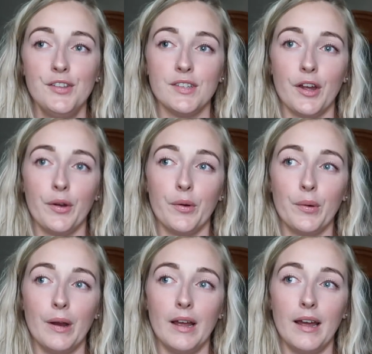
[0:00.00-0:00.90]
So
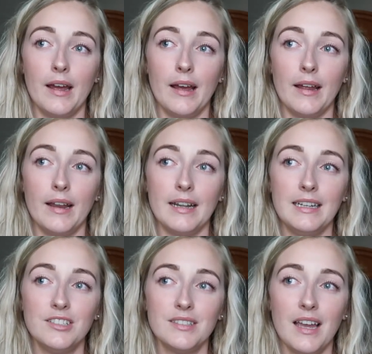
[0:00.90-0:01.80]
and
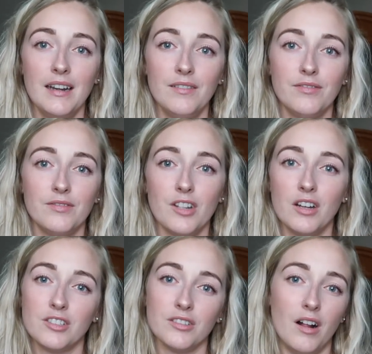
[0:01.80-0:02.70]
he just kind of
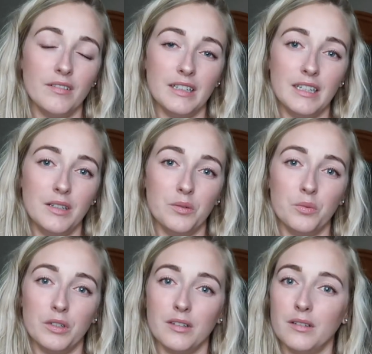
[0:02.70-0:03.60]
nonchalantly
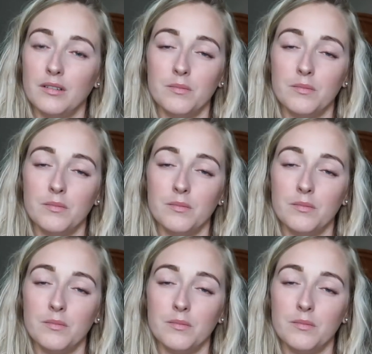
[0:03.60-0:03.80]
would